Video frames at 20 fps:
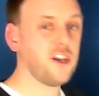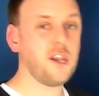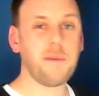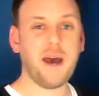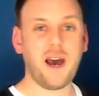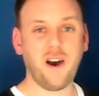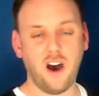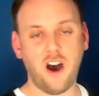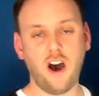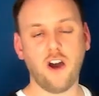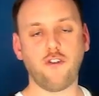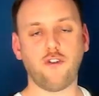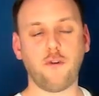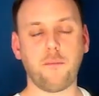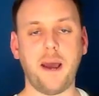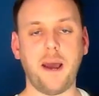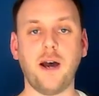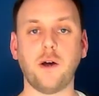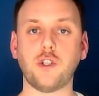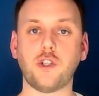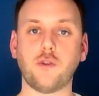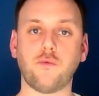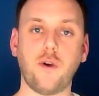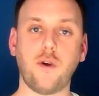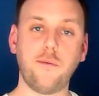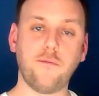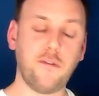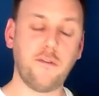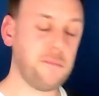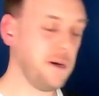about £100 a
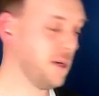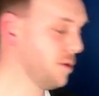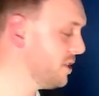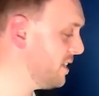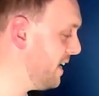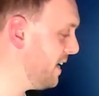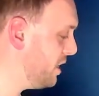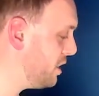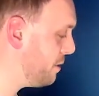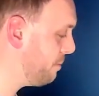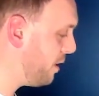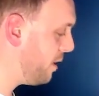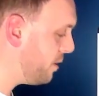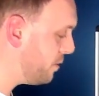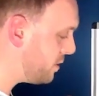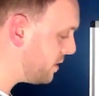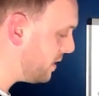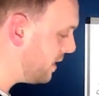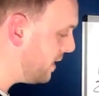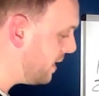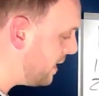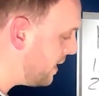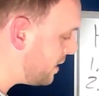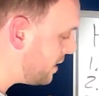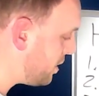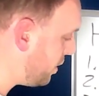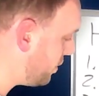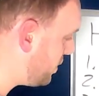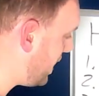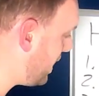room for bills and HMOs.
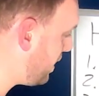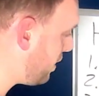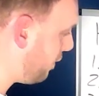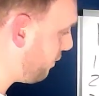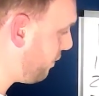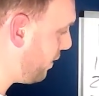So take off